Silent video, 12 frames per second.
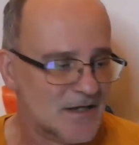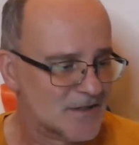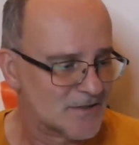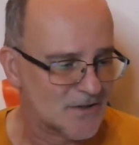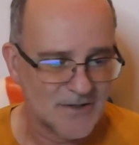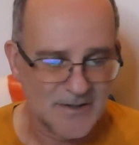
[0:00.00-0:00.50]

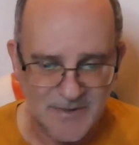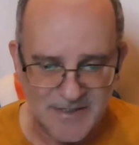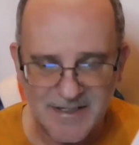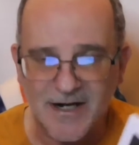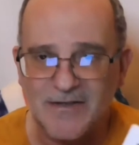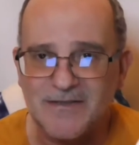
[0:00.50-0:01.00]
So let me
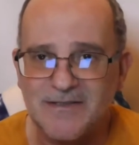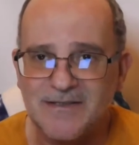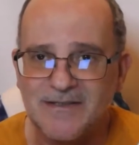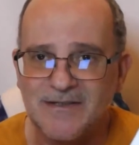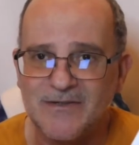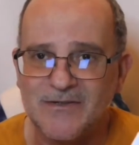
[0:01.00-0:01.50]

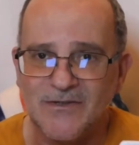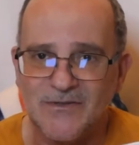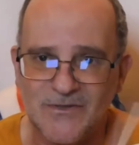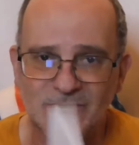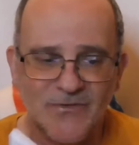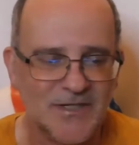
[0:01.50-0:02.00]

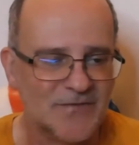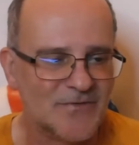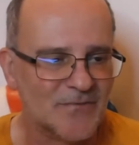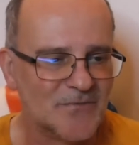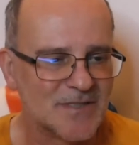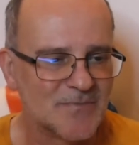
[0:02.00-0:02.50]
continue reading
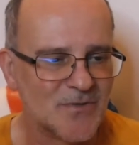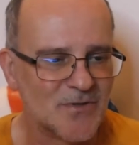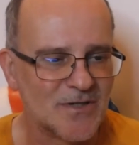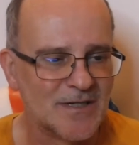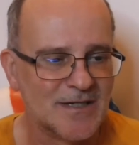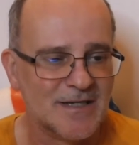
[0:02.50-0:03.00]
from this
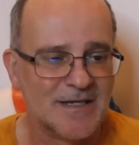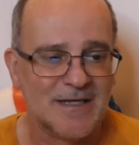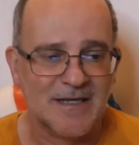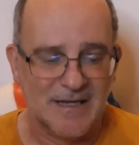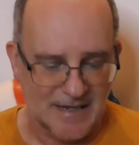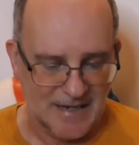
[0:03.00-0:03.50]
book,
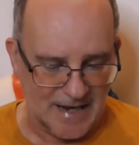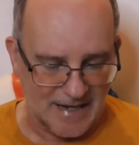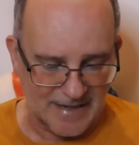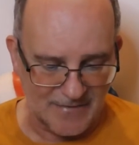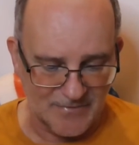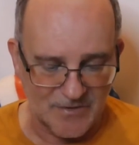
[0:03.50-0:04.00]

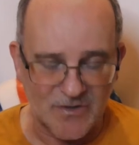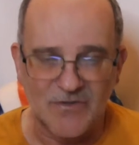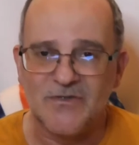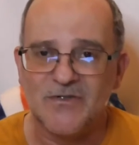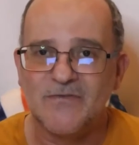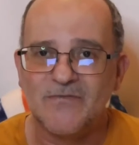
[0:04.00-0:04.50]
and I will
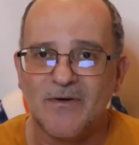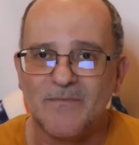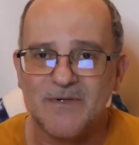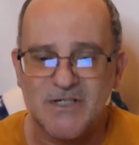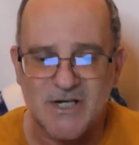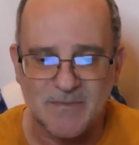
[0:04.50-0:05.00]
continue
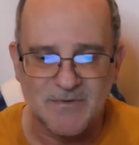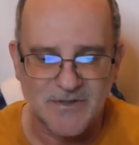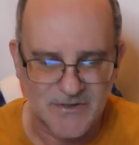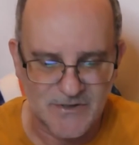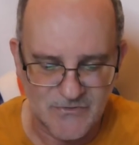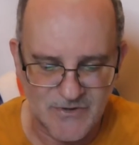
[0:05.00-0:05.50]
from
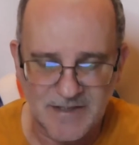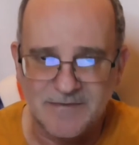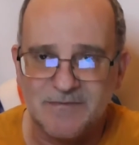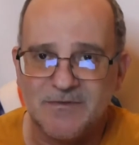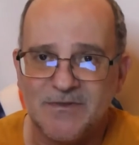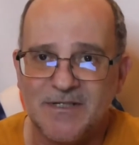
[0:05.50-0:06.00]
chapter 3
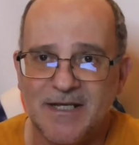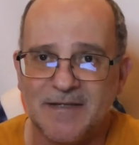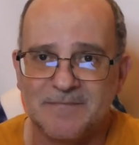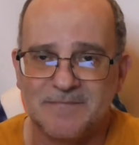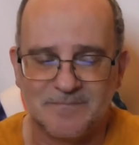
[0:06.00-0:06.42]
today.